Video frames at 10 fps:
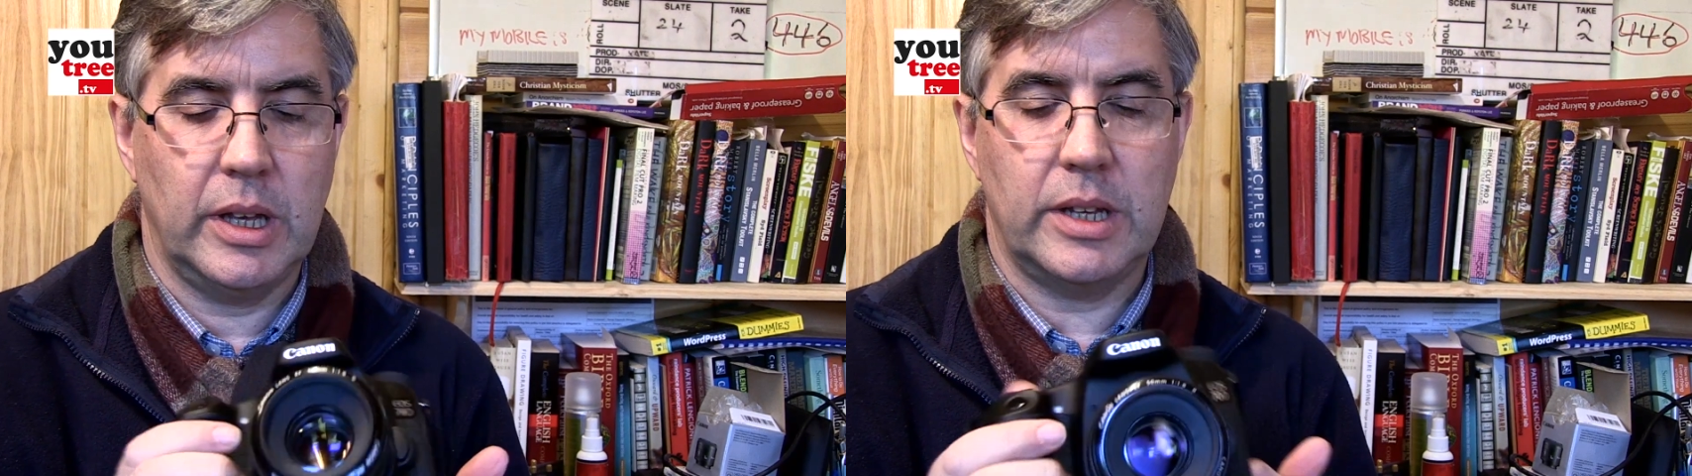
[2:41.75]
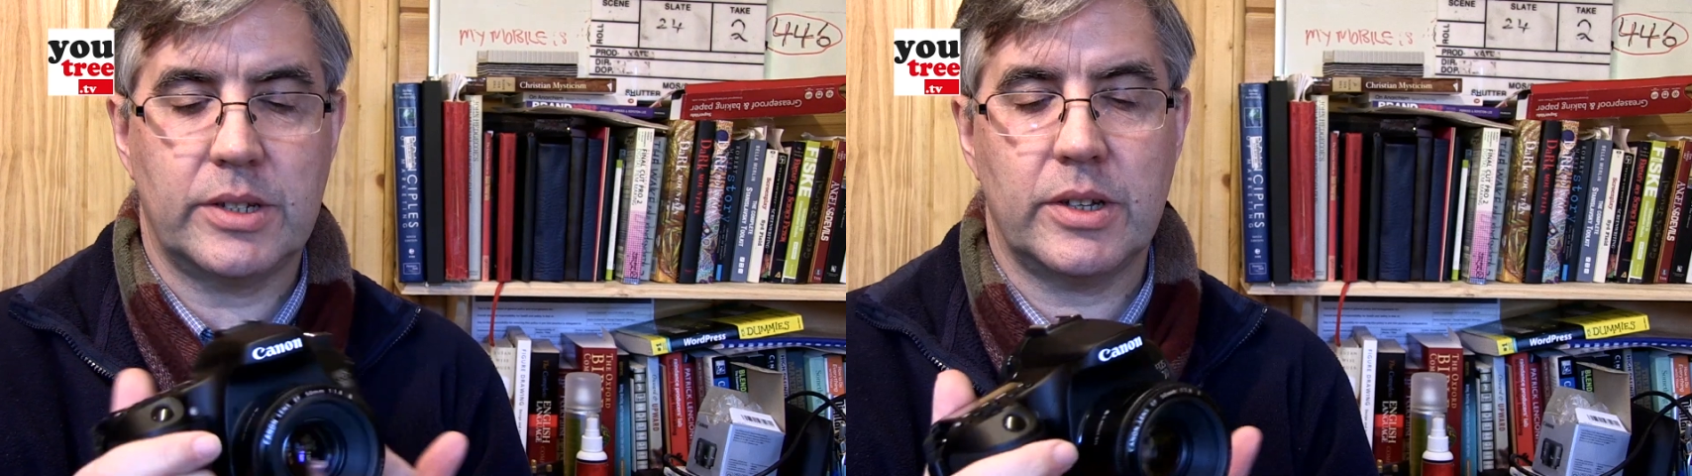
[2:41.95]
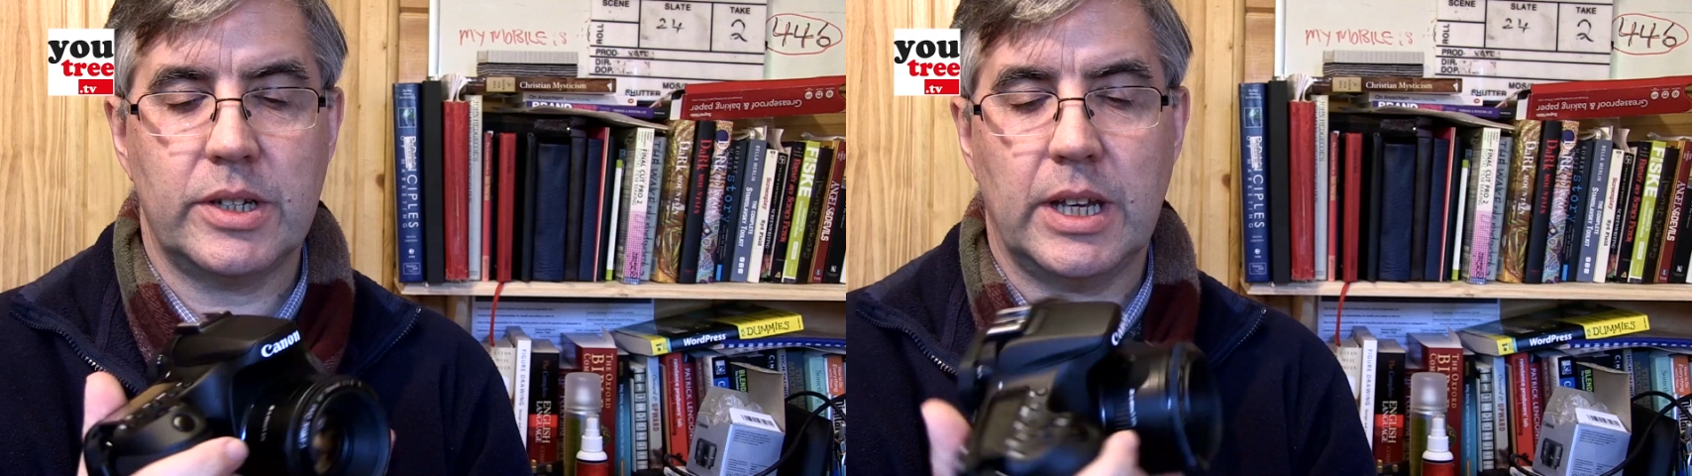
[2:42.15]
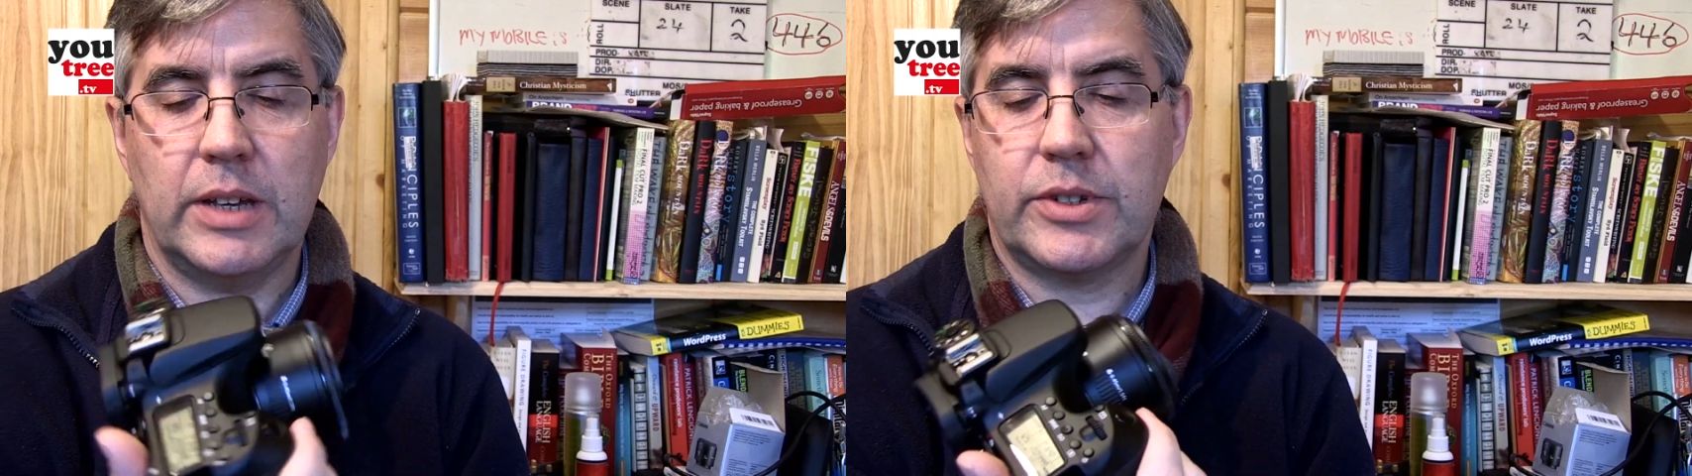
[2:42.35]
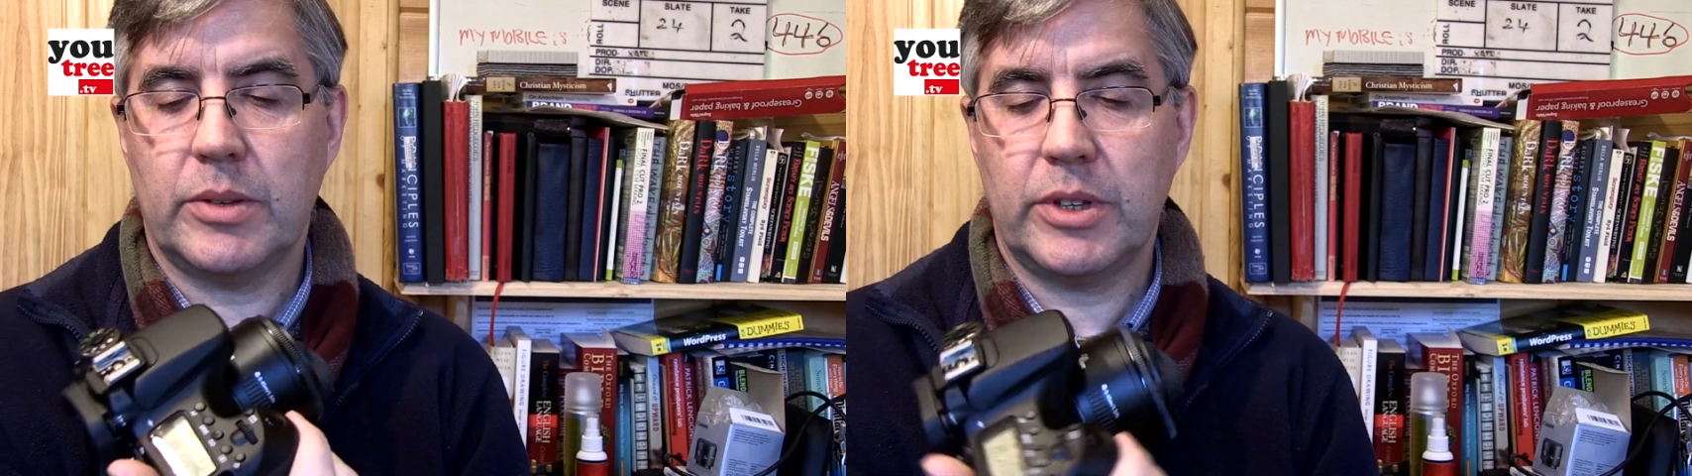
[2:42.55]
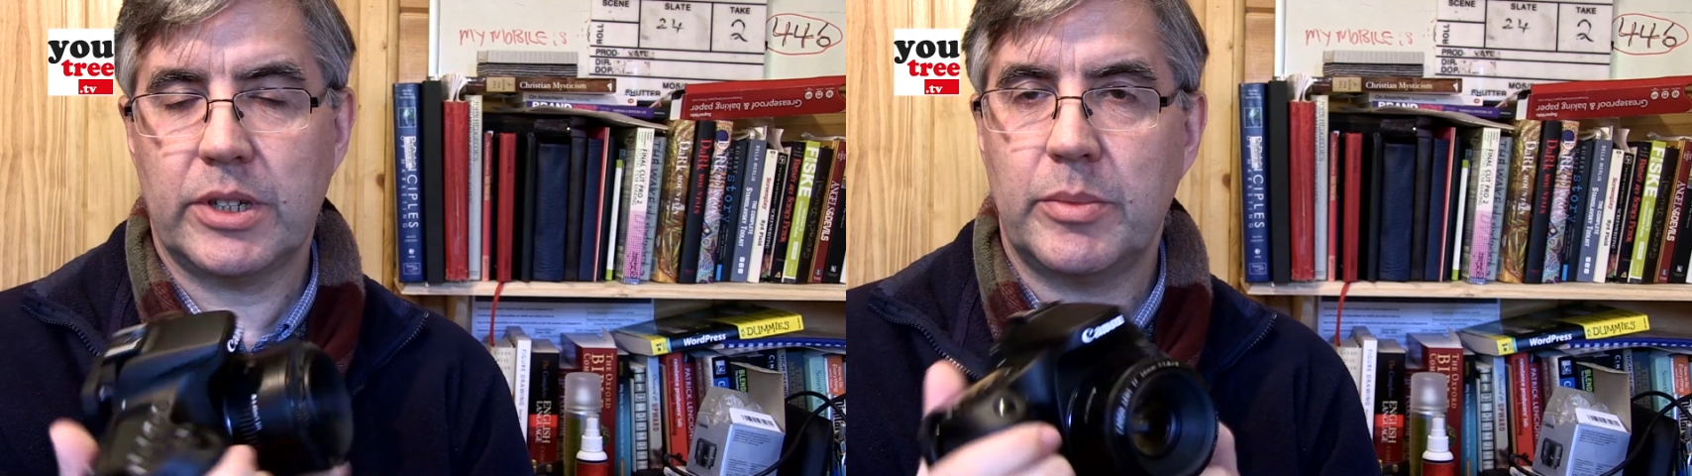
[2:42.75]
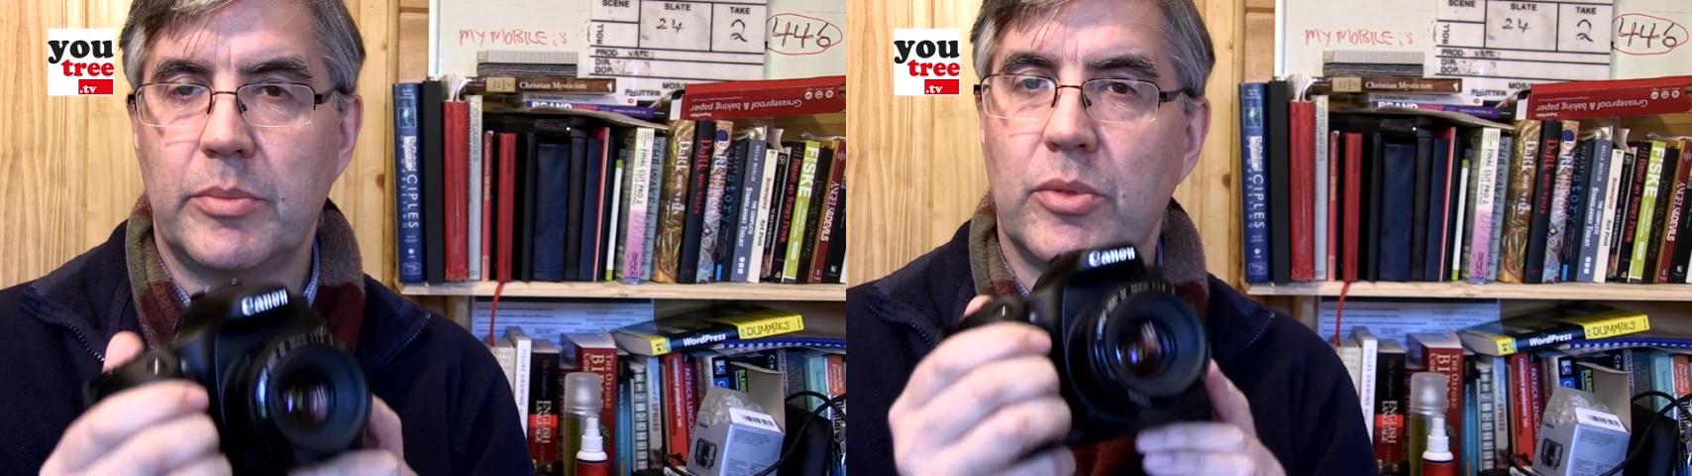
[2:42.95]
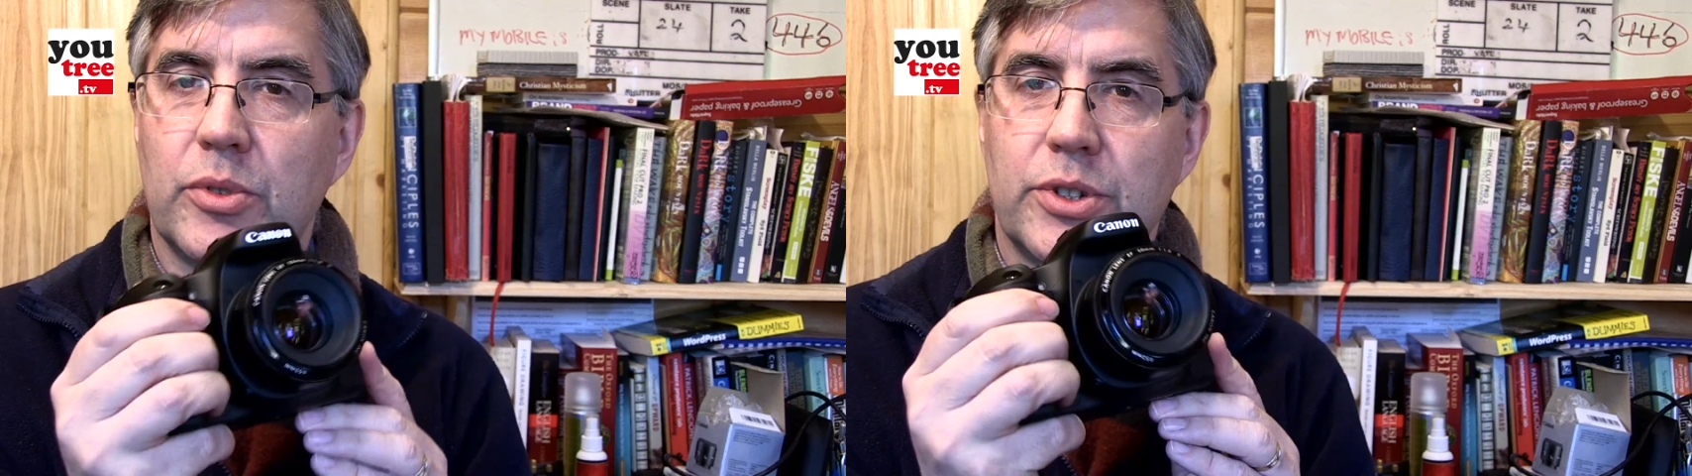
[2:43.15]
It's nice to have something that's a
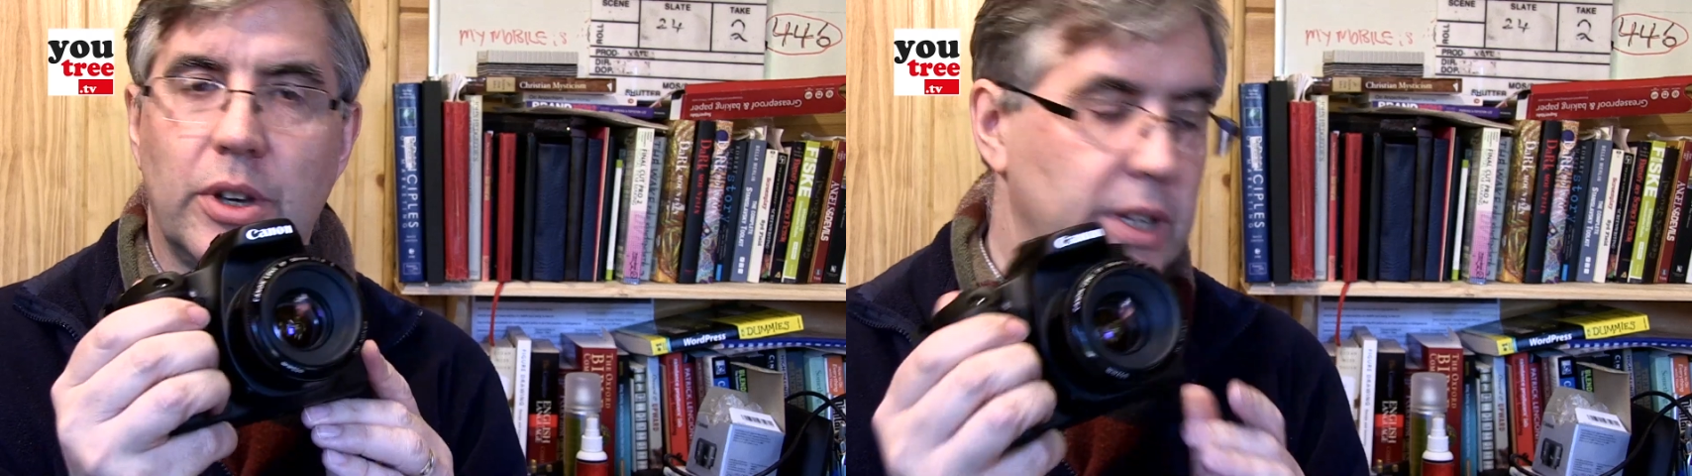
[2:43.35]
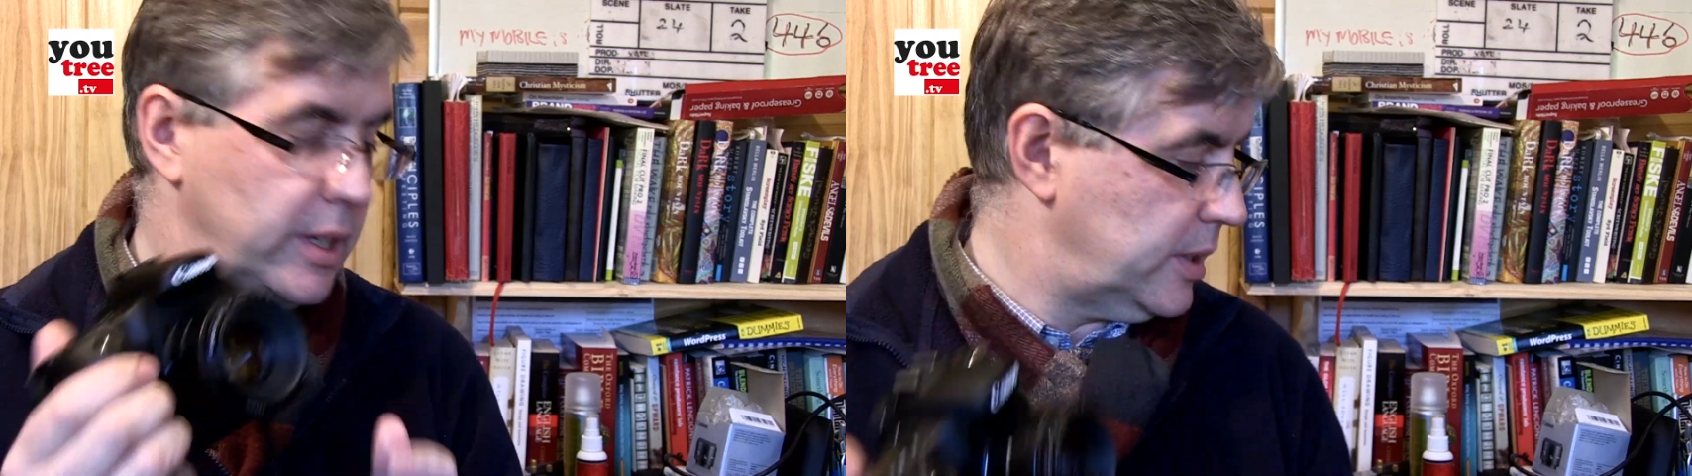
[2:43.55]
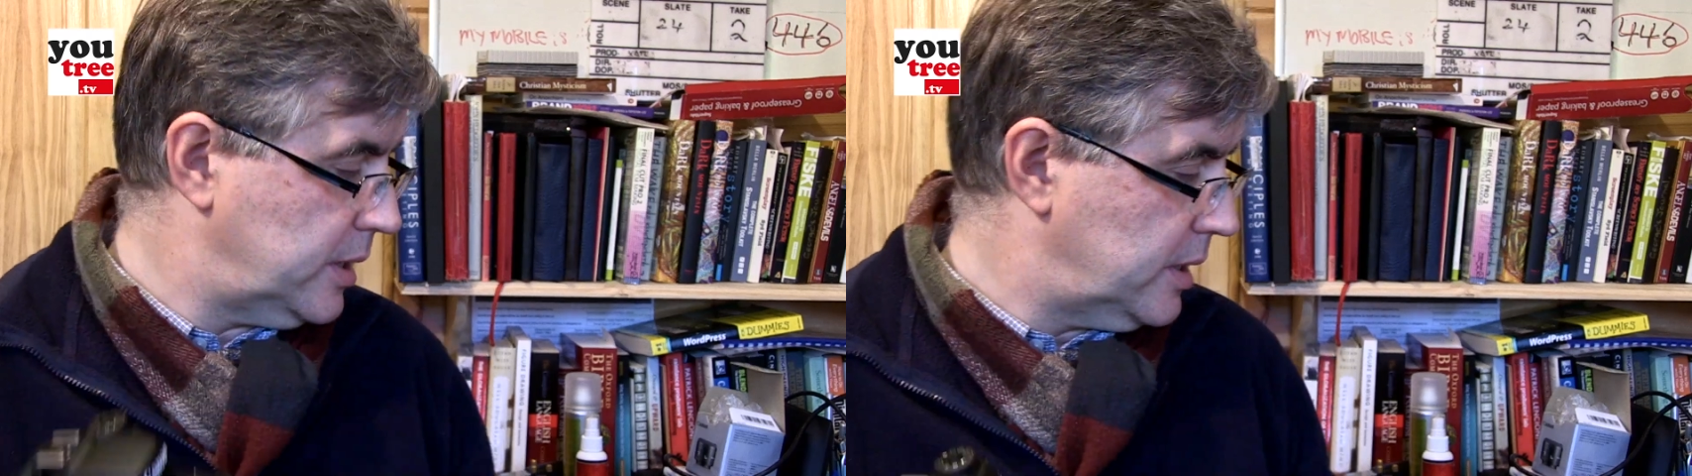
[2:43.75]
bit more solid.